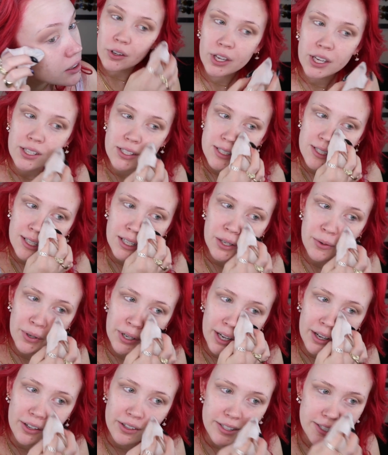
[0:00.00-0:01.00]
Okay, does
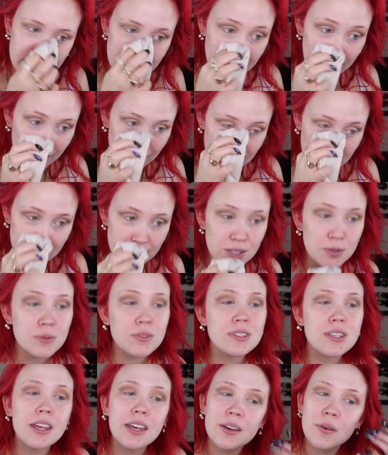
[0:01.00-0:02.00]
anyone else think that this
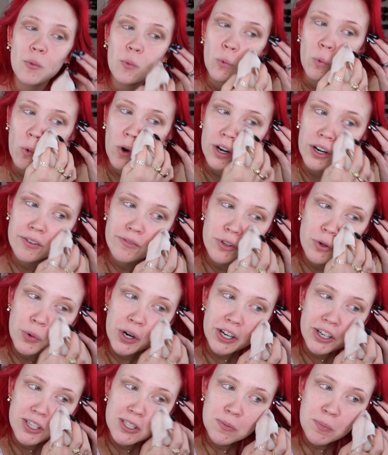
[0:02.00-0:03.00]
was like one of the
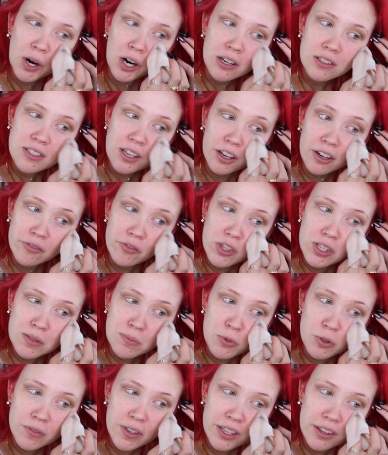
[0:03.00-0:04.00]
weirdest parts of
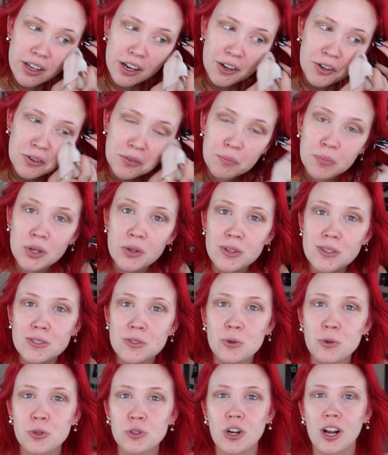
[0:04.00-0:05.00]
this movie though? Beauty
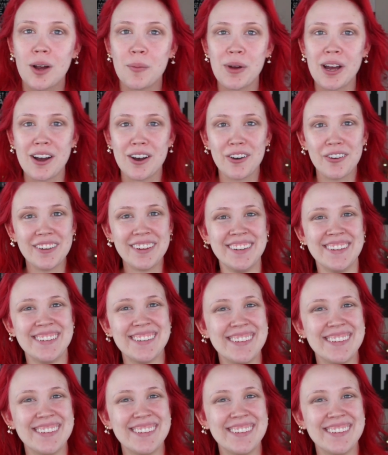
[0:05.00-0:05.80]
School Dropout.